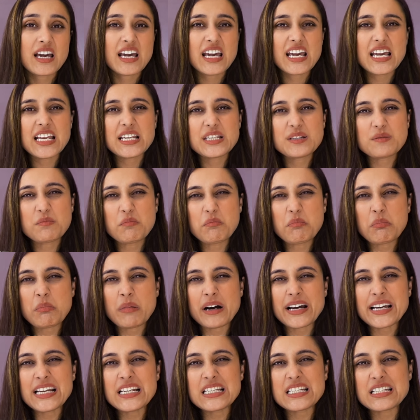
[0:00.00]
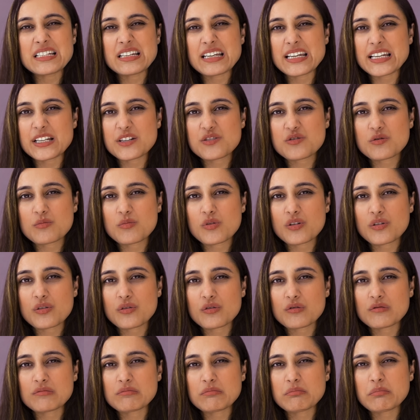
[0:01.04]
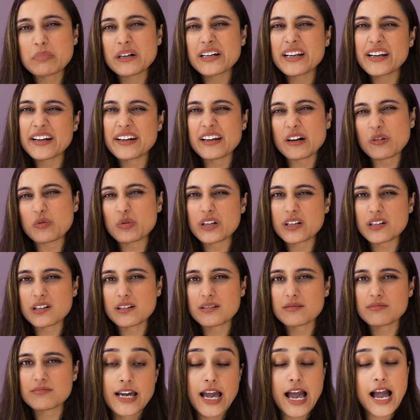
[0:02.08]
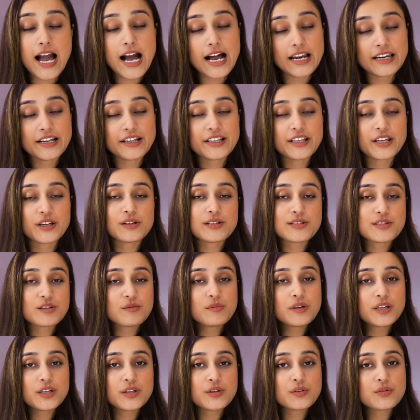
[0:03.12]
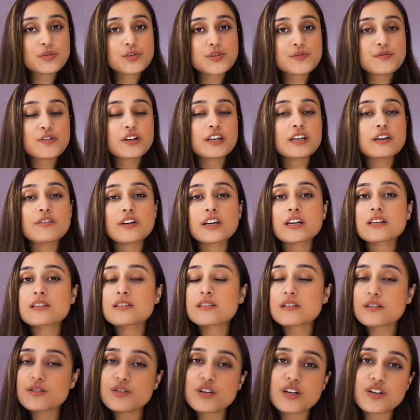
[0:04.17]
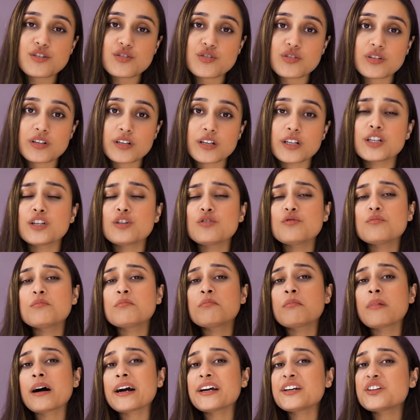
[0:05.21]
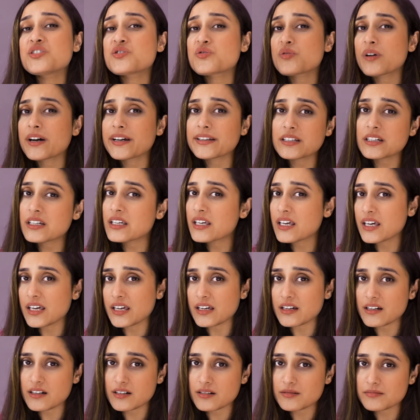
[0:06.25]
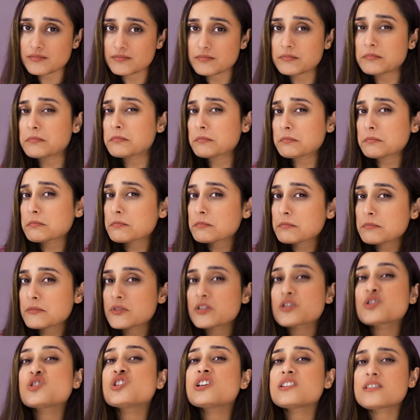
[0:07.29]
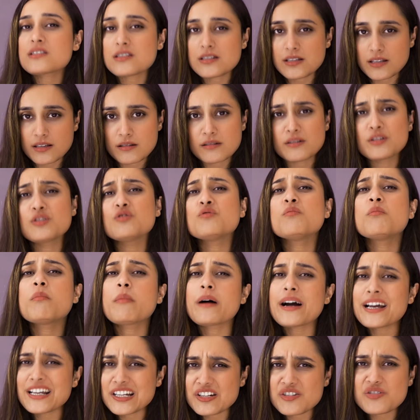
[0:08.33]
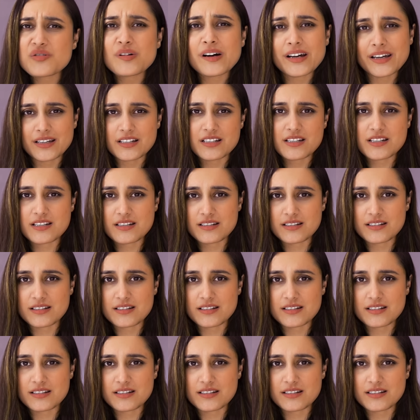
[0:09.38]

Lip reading: It might rain tomorrow, but I doubt it. And it can also be used for giving a suggestion. You might try the cake. Suggesting you might try it.